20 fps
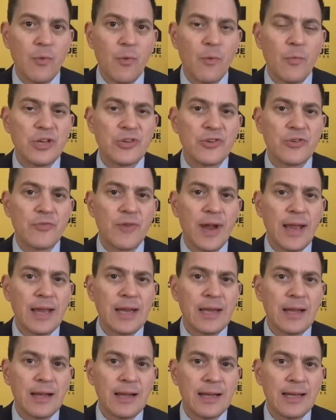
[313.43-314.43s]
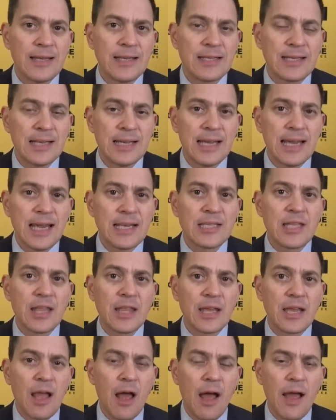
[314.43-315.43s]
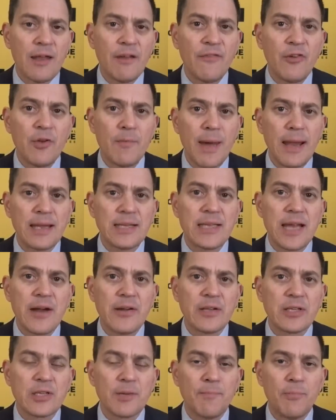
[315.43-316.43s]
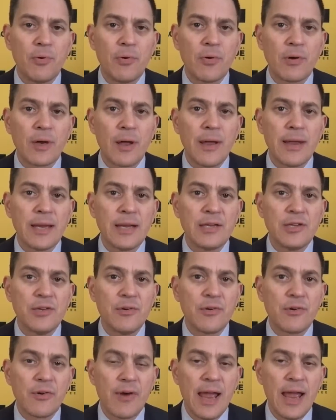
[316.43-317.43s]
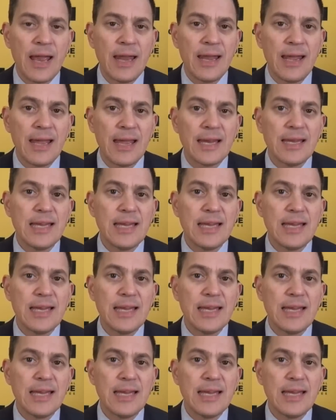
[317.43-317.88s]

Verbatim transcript: What we should recognize is that the kind of humanitarian support going into Ukraine